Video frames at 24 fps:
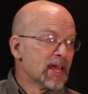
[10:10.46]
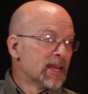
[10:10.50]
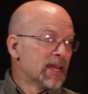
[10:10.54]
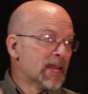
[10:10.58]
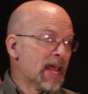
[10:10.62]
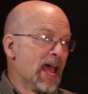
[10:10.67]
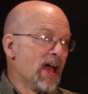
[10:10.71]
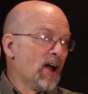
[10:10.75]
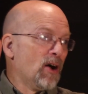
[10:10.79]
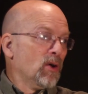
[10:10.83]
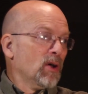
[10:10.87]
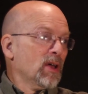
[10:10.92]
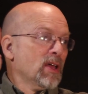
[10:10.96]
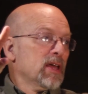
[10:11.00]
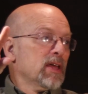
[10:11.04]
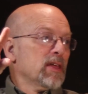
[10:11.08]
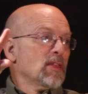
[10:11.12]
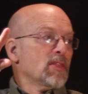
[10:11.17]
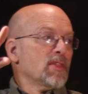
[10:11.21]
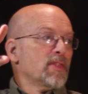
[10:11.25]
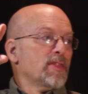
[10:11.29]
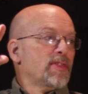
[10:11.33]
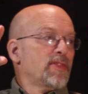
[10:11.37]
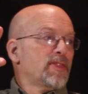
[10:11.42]
Now,
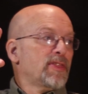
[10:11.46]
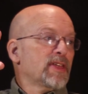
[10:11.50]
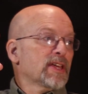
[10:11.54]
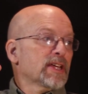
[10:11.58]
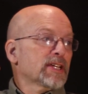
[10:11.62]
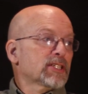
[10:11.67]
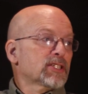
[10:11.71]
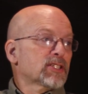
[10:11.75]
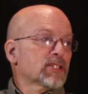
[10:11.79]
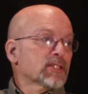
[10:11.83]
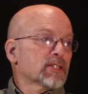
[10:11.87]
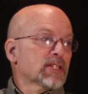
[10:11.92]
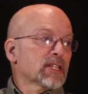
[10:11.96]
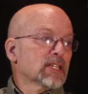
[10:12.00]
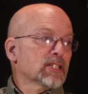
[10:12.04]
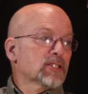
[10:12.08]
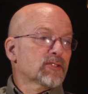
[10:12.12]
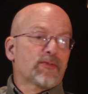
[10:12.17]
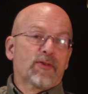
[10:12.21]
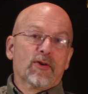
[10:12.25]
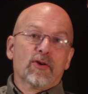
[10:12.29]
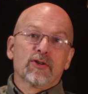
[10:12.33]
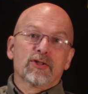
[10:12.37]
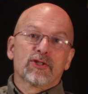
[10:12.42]

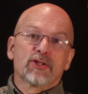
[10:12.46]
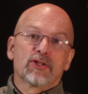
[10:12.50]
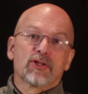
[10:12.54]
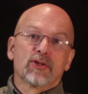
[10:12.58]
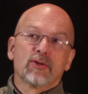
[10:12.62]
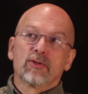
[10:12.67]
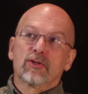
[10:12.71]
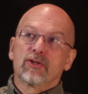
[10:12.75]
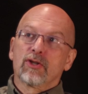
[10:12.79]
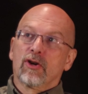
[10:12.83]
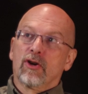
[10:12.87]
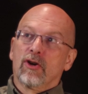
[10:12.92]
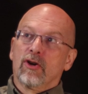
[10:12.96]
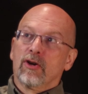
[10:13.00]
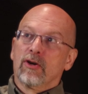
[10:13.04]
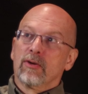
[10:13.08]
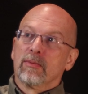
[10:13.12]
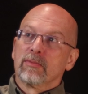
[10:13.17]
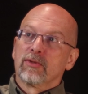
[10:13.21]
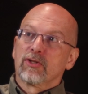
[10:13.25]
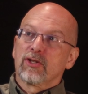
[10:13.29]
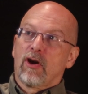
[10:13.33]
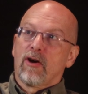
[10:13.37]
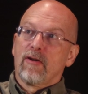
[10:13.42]
These first two
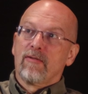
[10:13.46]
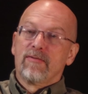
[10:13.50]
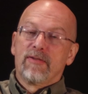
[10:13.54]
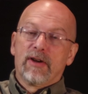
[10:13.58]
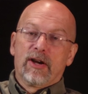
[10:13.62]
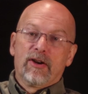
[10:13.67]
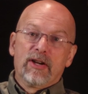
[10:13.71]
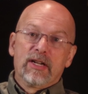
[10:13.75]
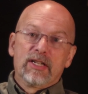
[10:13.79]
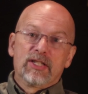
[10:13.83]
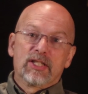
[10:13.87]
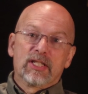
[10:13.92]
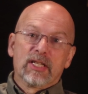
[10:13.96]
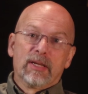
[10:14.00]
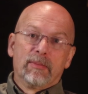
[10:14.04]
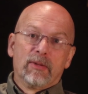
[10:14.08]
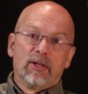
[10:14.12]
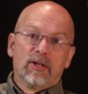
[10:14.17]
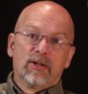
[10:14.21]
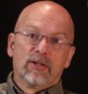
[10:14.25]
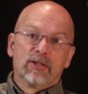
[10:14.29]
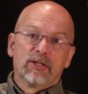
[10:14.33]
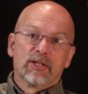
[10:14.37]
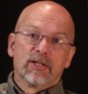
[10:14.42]
terms are very
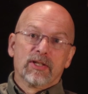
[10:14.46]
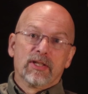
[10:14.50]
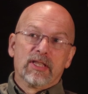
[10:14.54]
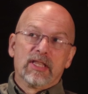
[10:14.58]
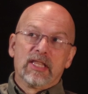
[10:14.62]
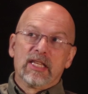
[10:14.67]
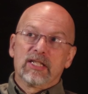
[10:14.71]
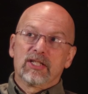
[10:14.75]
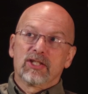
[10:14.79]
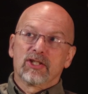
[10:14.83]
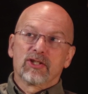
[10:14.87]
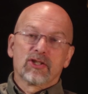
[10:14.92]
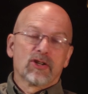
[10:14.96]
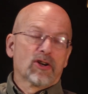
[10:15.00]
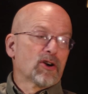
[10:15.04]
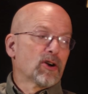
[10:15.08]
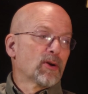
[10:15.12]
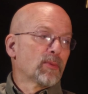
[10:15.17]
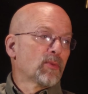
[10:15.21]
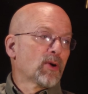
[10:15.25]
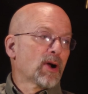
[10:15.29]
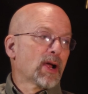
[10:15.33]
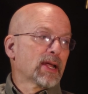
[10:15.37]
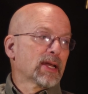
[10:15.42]
similar to this
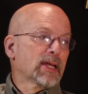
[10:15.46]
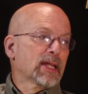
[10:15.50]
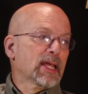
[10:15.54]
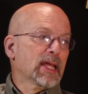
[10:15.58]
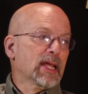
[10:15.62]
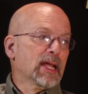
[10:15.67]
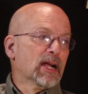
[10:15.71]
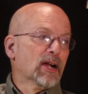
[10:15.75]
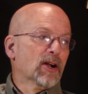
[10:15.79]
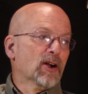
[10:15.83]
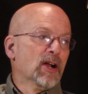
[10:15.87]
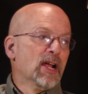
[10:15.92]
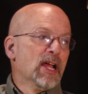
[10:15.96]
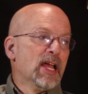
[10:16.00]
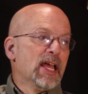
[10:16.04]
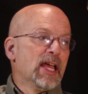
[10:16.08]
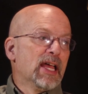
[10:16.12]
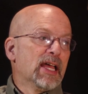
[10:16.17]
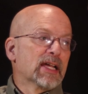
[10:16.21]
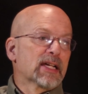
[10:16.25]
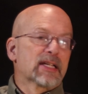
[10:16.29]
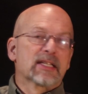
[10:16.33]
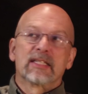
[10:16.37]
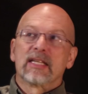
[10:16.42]
term right here,
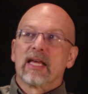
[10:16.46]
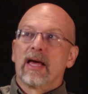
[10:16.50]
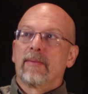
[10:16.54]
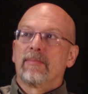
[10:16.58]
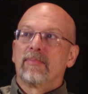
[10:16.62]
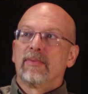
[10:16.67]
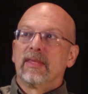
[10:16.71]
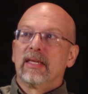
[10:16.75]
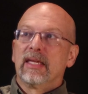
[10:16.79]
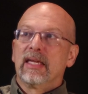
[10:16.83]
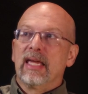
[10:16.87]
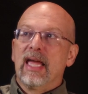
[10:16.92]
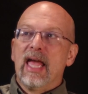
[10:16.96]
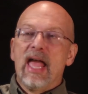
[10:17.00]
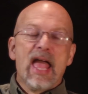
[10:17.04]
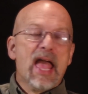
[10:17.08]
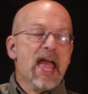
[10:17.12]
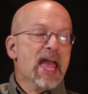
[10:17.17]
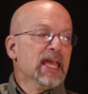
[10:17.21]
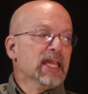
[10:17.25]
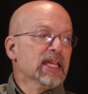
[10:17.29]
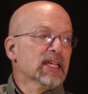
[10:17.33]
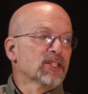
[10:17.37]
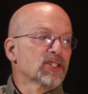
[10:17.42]
except the
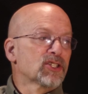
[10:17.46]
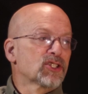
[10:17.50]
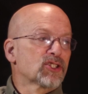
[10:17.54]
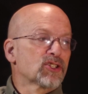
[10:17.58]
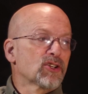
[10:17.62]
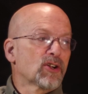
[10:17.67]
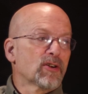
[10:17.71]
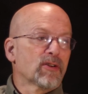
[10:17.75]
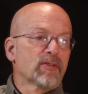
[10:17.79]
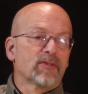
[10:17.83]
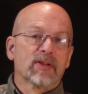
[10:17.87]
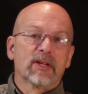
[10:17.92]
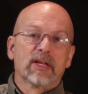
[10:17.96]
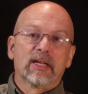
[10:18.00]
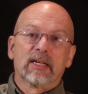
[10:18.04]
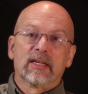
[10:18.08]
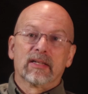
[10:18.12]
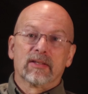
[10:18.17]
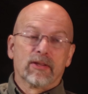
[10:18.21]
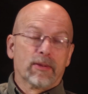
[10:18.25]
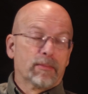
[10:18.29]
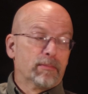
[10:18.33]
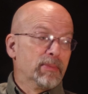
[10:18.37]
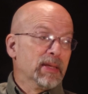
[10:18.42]
A is
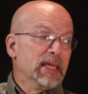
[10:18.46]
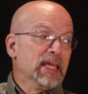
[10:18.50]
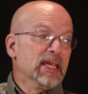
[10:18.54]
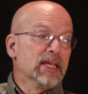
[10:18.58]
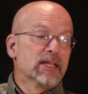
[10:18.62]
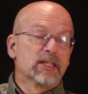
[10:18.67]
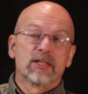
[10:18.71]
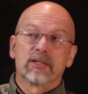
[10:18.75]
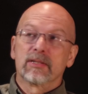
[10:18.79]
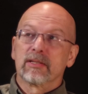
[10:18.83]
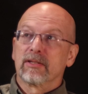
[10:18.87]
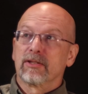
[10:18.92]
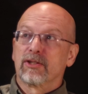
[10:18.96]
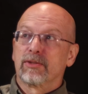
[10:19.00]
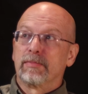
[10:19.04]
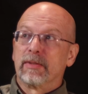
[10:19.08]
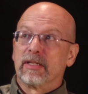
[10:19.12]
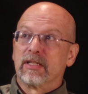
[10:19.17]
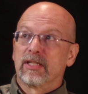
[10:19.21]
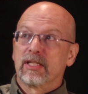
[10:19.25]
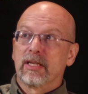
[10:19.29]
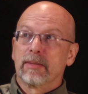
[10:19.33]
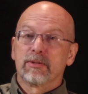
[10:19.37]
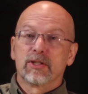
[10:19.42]
serving, the B has
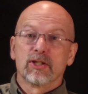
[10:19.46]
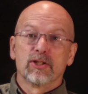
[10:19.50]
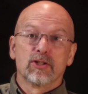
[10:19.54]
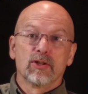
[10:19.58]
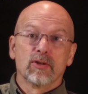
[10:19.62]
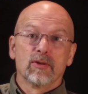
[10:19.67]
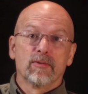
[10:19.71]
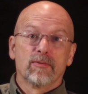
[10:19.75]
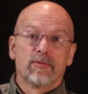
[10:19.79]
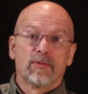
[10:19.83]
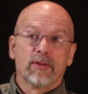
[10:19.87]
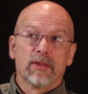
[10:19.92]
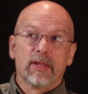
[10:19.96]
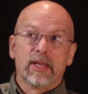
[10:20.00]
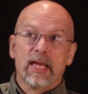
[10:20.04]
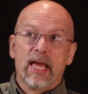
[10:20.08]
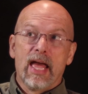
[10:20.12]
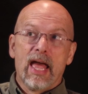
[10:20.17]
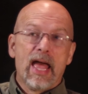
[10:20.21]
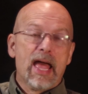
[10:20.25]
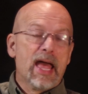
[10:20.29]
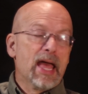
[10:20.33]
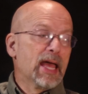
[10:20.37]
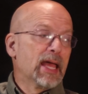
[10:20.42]
been substituted for the
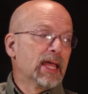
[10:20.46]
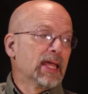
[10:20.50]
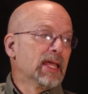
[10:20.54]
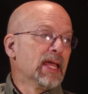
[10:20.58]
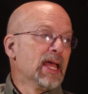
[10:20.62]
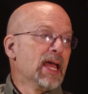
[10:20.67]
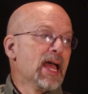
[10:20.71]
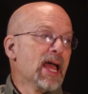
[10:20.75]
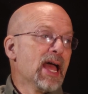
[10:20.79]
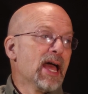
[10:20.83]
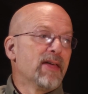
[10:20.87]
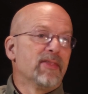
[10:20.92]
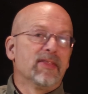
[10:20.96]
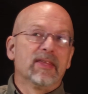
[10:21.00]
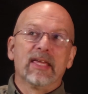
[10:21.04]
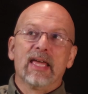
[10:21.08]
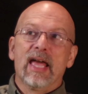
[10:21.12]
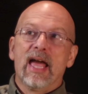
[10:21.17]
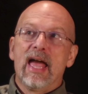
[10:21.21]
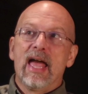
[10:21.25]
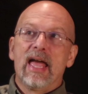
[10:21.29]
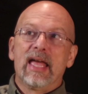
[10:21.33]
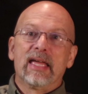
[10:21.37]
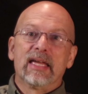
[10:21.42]
A, and the
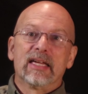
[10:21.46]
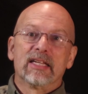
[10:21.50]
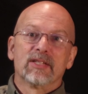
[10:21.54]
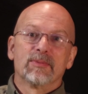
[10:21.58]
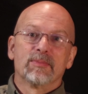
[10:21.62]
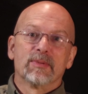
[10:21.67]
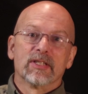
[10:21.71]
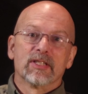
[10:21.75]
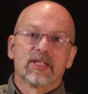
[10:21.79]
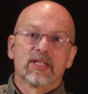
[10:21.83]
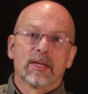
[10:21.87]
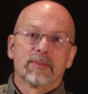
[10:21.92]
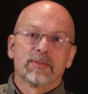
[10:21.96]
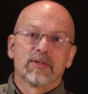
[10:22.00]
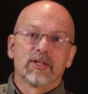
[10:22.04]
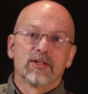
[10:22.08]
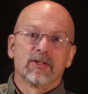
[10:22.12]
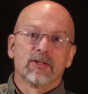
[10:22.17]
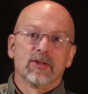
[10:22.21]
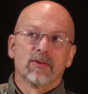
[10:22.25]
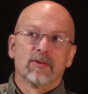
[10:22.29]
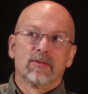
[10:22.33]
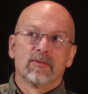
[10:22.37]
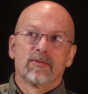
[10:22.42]
A has been
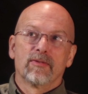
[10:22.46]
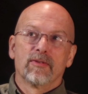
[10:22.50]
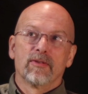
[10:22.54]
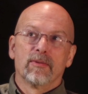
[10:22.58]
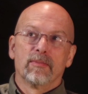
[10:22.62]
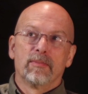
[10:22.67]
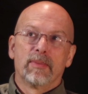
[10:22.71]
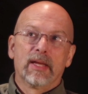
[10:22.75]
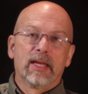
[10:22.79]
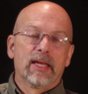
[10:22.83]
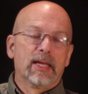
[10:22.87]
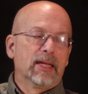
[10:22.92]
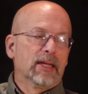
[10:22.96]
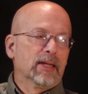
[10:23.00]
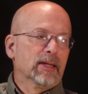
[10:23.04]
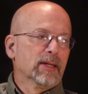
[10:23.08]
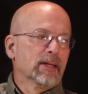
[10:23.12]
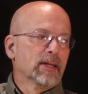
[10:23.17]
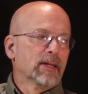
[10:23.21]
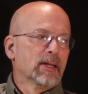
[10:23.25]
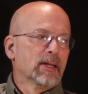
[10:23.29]
substituted for the B.